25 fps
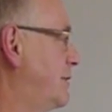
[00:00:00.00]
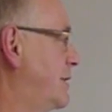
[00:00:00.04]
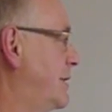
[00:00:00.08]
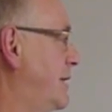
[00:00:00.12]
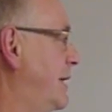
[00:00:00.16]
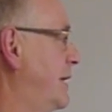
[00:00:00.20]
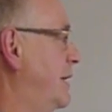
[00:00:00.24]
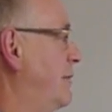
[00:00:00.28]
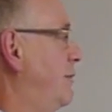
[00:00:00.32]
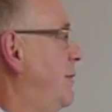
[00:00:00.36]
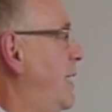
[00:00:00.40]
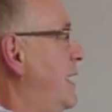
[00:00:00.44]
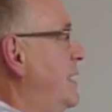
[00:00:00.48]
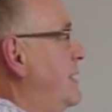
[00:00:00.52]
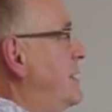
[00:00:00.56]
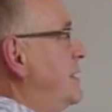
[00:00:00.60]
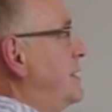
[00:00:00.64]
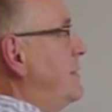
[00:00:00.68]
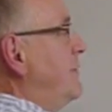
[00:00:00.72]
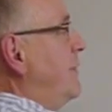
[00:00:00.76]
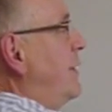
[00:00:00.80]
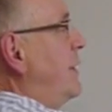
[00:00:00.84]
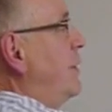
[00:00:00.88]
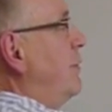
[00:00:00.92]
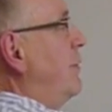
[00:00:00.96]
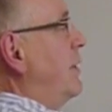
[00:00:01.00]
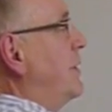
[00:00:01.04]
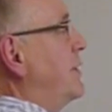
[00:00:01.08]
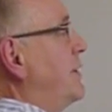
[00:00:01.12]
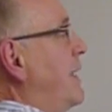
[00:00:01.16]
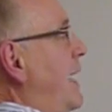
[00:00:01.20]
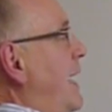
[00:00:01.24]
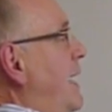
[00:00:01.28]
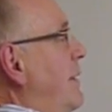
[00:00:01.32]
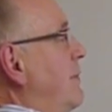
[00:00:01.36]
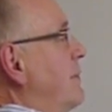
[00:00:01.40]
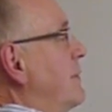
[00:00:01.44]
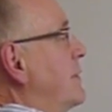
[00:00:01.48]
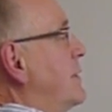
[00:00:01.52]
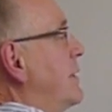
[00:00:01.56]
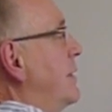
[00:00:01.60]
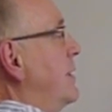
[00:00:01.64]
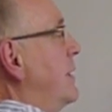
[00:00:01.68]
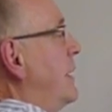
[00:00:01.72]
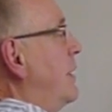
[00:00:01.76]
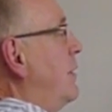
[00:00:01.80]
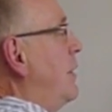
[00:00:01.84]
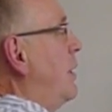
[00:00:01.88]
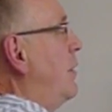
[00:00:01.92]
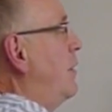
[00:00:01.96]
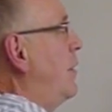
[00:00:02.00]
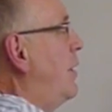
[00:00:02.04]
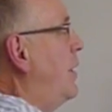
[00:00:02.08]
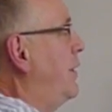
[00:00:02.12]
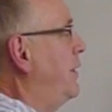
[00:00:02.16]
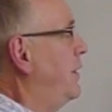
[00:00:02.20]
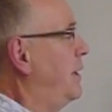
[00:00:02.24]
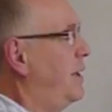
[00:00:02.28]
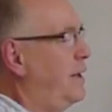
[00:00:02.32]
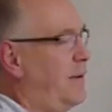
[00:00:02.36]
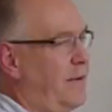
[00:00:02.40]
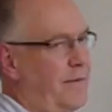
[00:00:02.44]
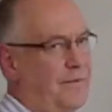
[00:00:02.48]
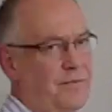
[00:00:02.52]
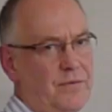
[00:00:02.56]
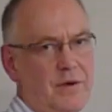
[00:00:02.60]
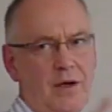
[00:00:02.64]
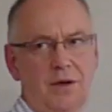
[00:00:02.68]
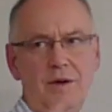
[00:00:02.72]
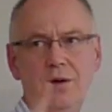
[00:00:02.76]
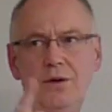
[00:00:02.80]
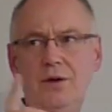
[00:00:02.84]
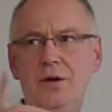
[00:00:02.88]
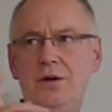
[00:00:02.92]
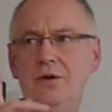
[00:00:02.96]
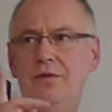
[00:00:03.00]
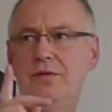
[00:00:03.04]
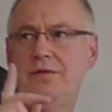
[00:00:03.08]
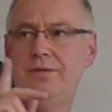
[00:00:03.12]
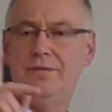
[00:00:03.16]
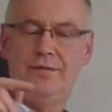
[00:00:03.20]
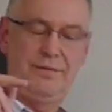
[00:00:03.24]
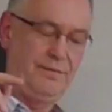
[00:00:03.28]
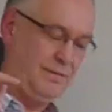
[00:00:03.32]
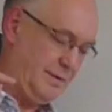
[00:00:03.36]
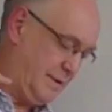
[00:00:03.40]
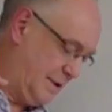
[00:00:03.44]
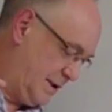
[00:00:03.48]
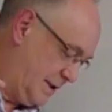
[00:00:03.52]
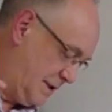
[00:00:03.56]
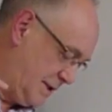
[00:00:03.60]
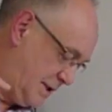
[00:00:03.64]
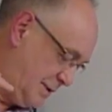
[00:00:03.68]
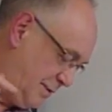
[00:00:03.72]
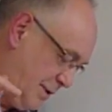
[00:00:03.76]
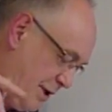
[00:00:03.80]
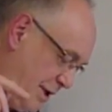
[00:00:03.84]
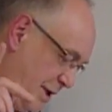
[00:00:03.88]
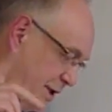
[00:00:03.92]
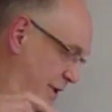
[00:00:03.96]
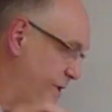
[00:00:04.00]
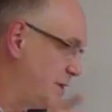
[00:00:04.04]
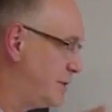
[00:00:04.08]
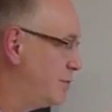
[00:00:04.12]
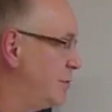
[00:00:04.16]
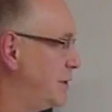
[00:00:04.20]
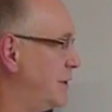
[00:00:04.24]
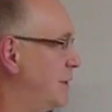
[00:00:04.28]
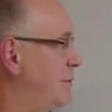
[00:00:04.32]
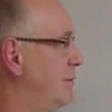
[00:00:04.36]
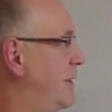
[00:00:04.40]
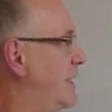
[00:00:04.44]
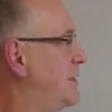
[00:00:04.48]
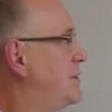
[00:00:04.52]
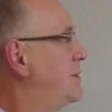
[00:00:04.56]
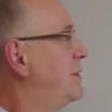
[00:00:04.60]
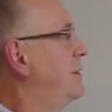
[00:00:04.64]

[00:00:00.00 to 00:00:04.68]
to say the bass is very well damped. So on a lot of speakers, when you measure